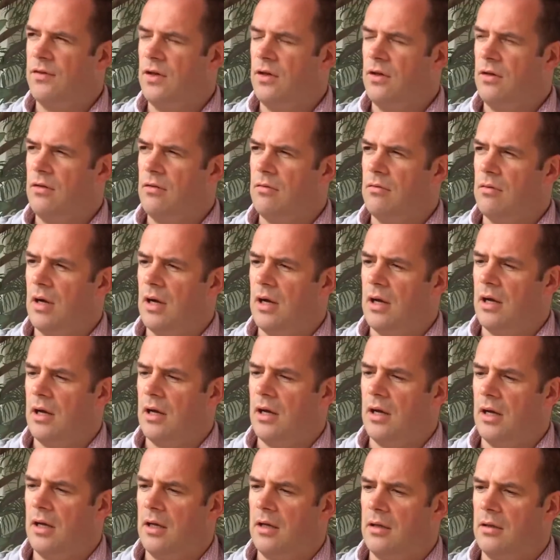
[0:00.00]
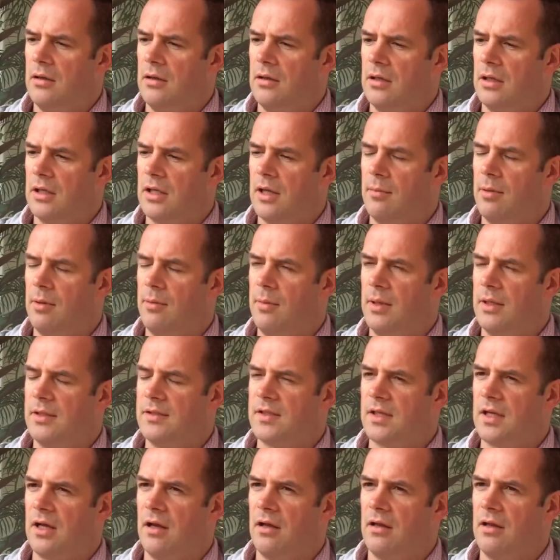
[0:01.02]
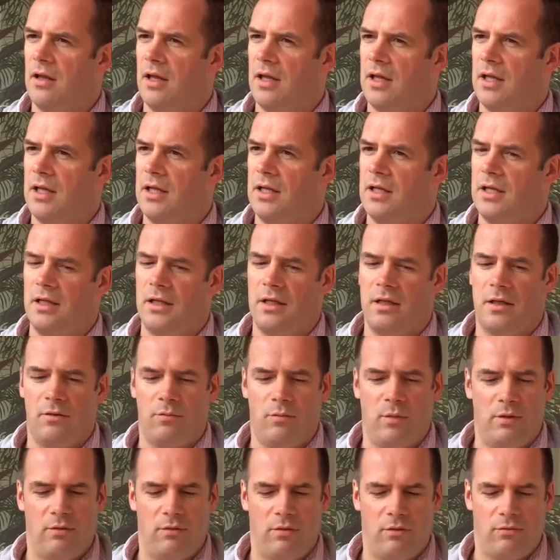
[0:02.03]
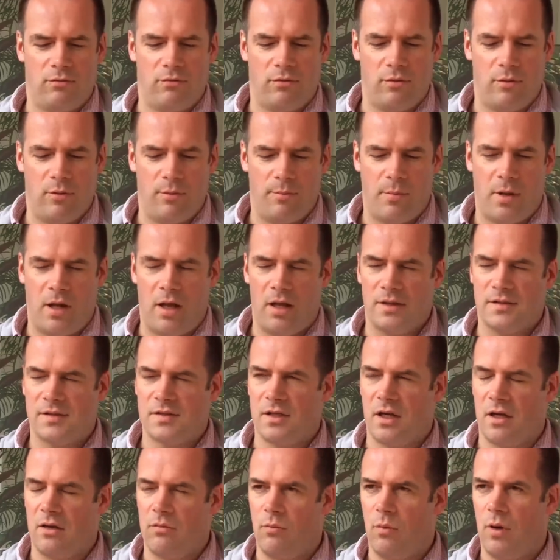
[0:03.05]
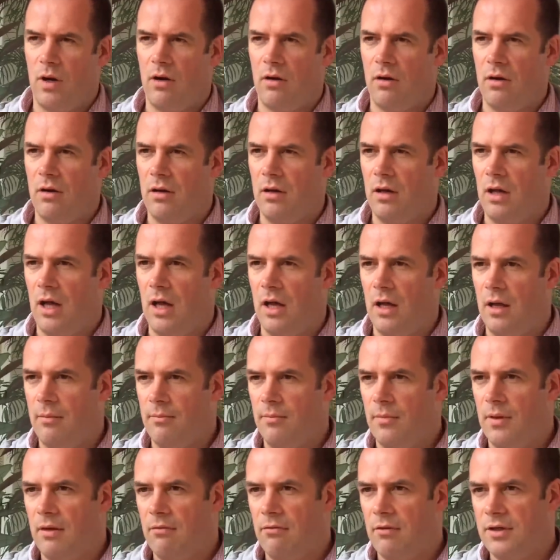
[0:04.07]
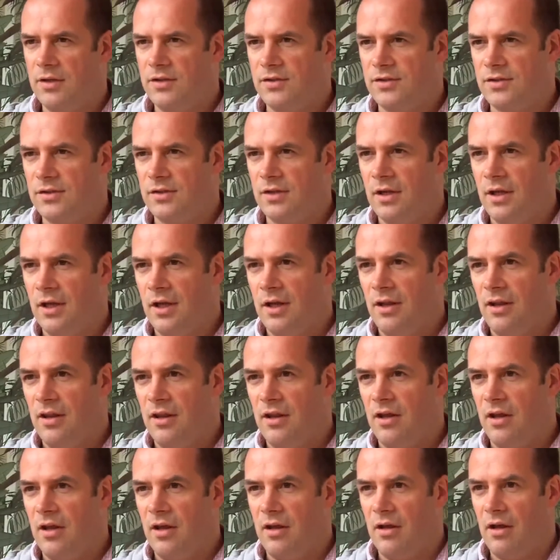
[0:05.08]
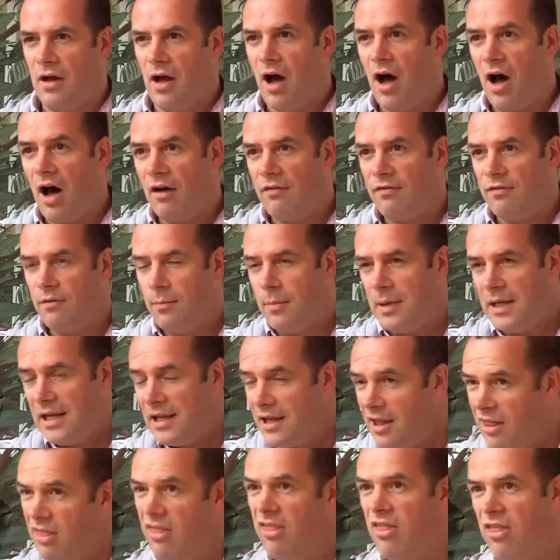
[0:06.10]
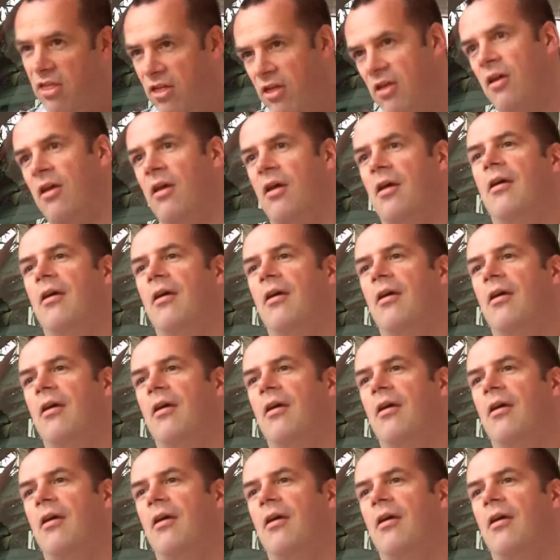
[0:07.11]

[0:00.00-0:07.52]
And a couple of months ago, they went through a milestone where they reached the 500,000th